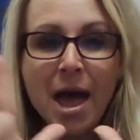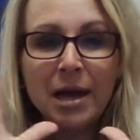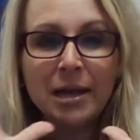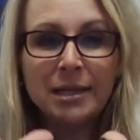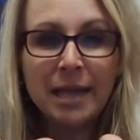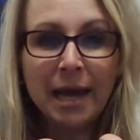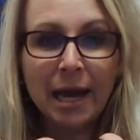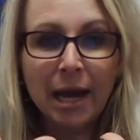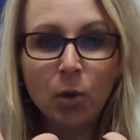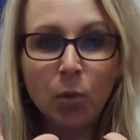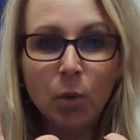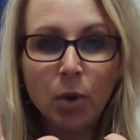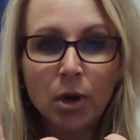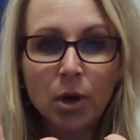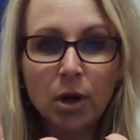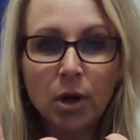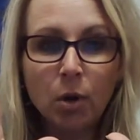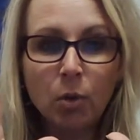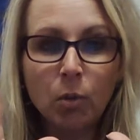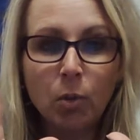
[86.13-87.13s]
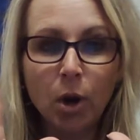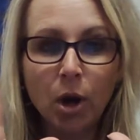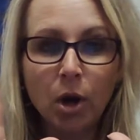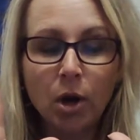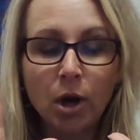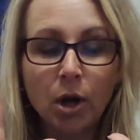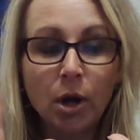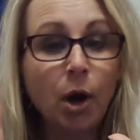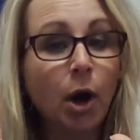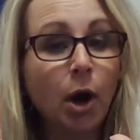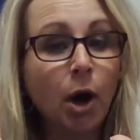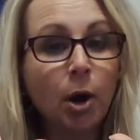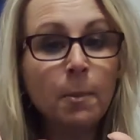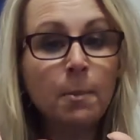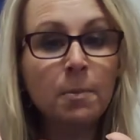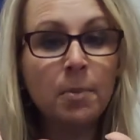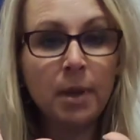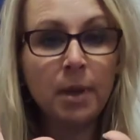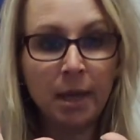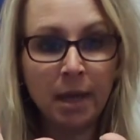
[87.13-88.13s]
Now we're going to work on our
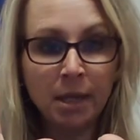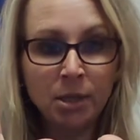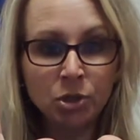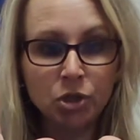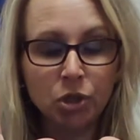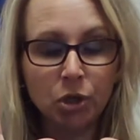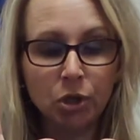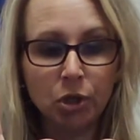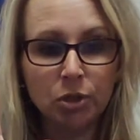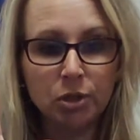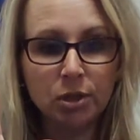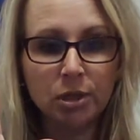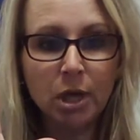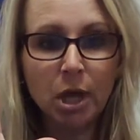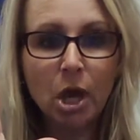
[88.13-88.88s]
pinchers.